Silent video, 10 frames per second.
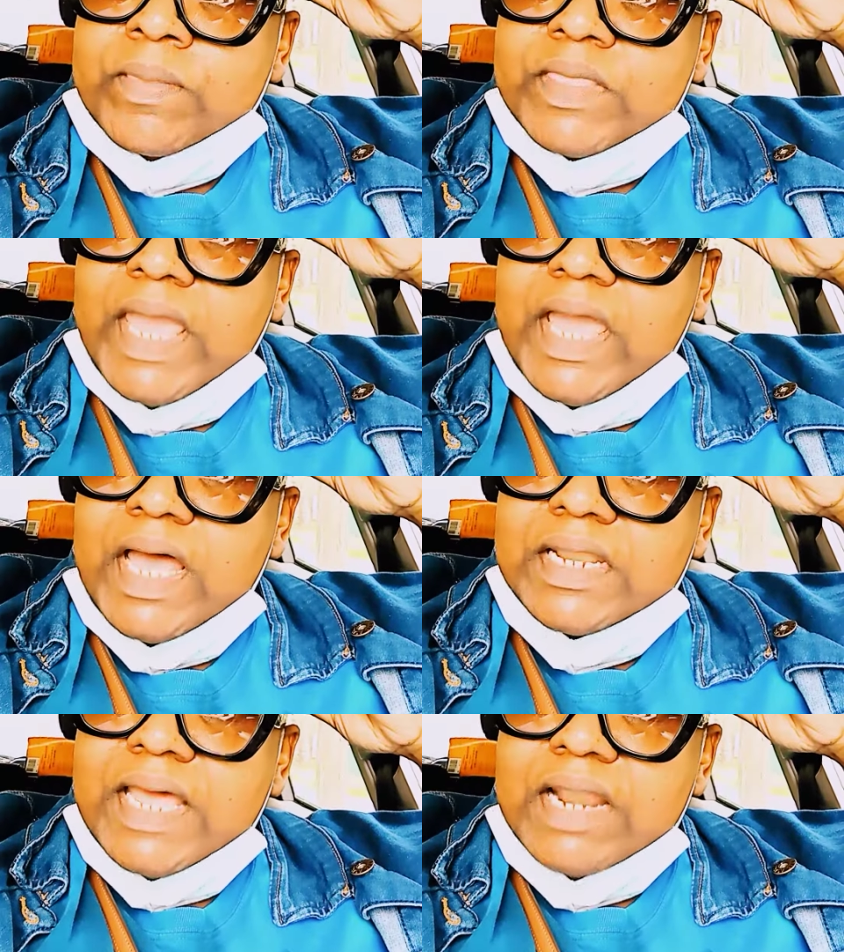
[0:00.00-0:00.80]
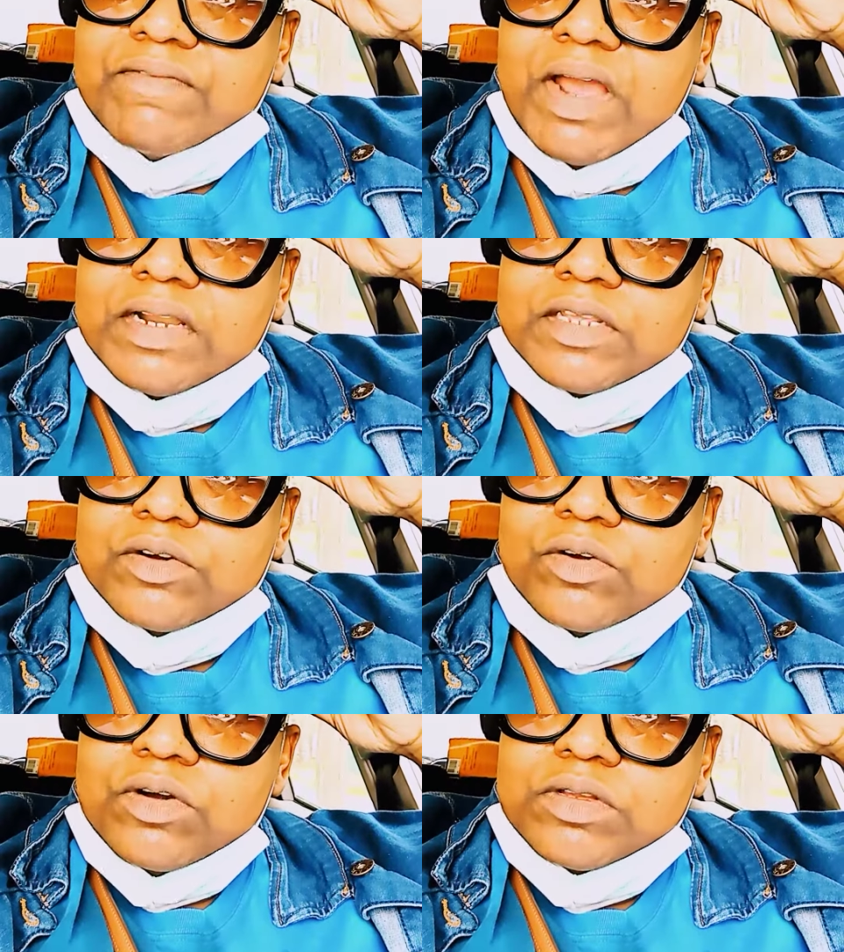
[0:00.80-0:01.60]
that a lot of our little
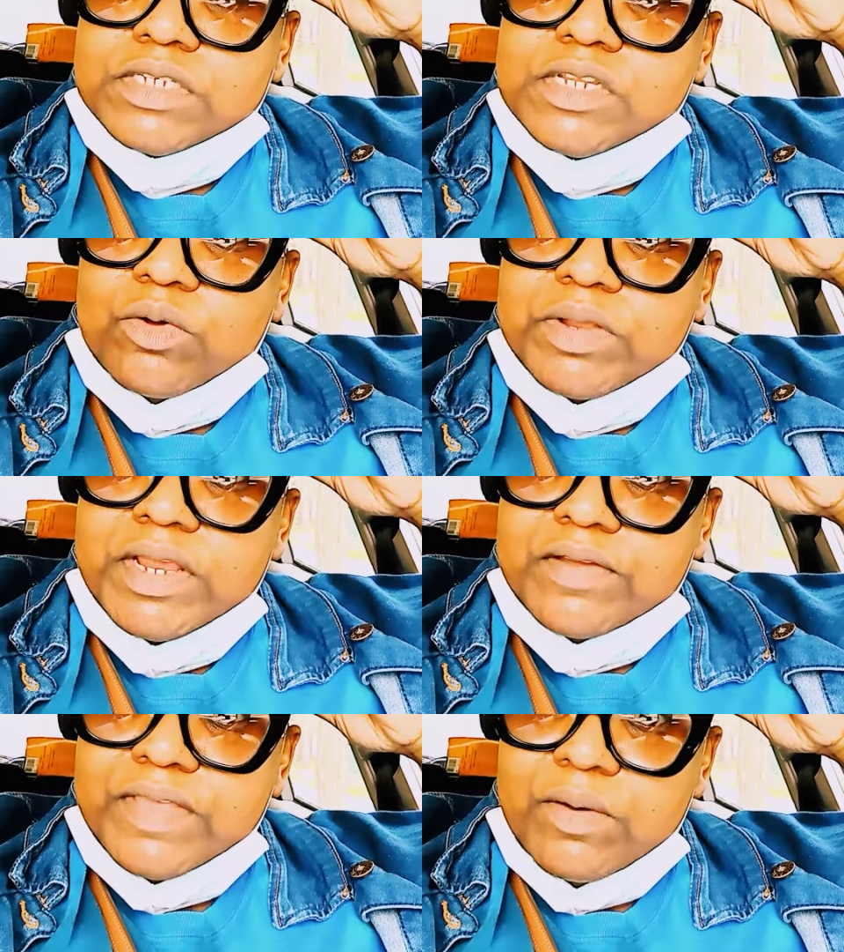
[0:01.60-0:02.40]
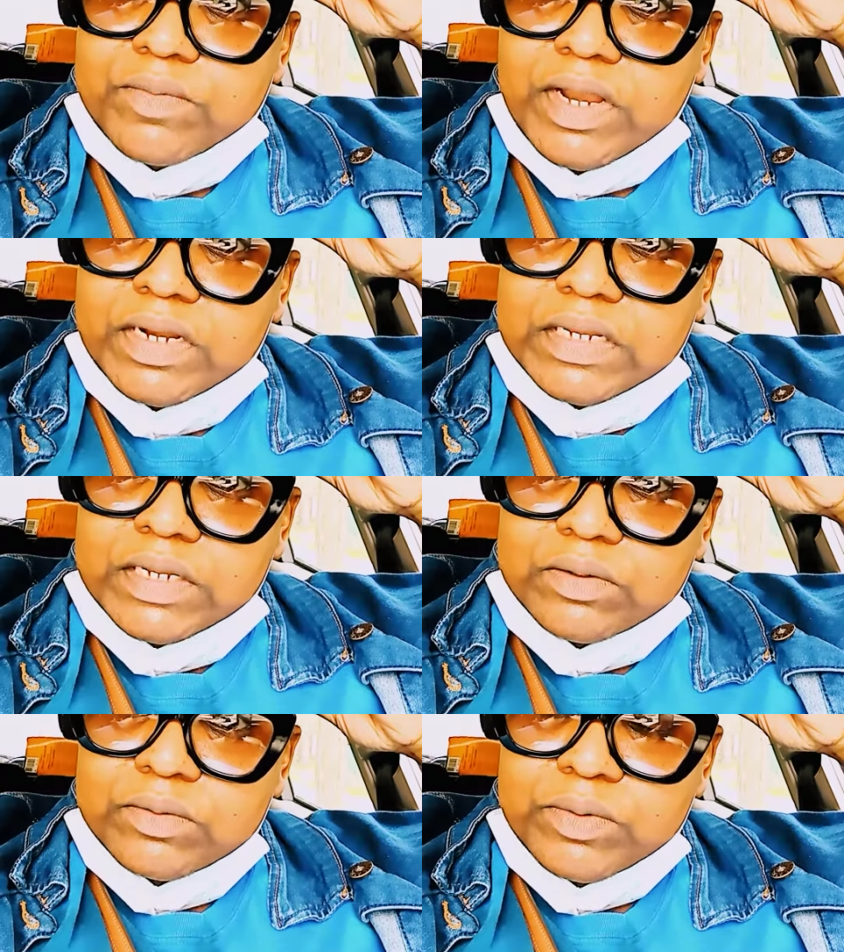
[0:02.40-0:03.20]
girls don't hear that when they're
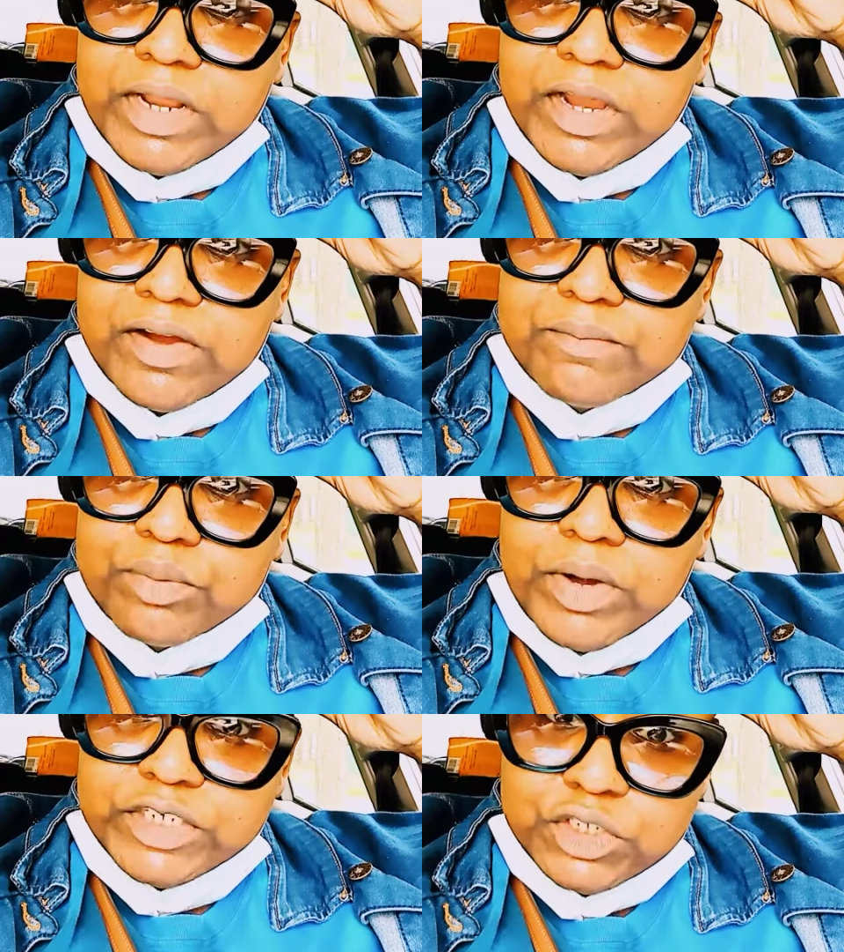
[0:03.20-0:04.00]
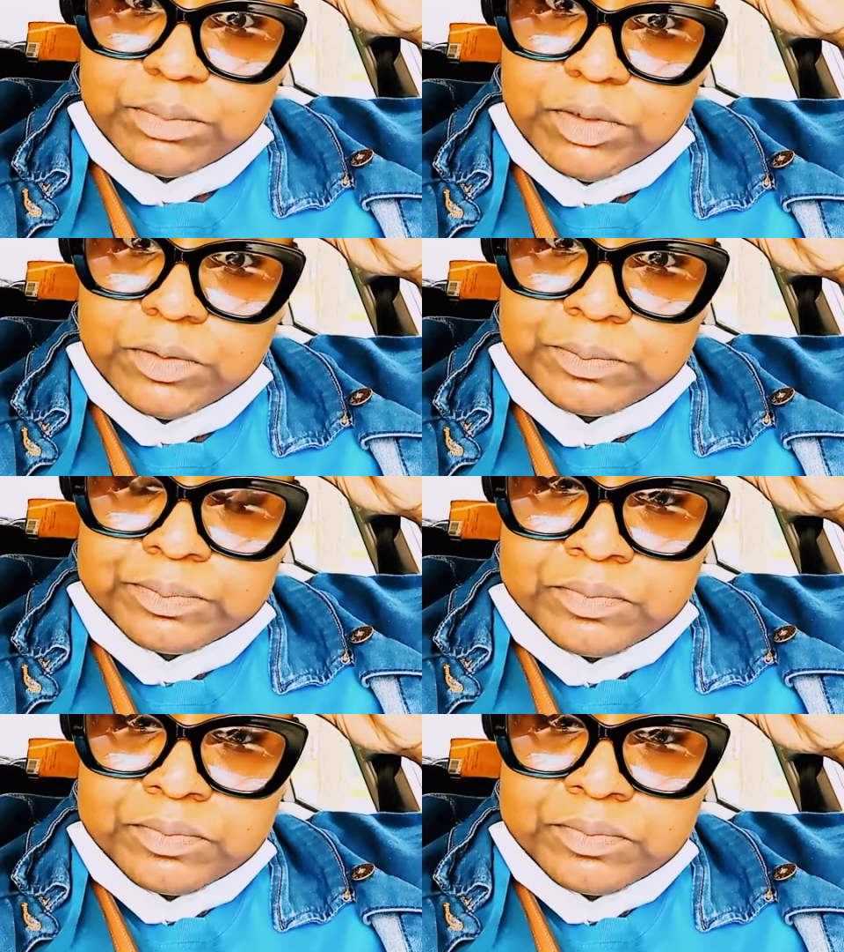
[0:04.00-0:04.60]
little, when they are impressionable,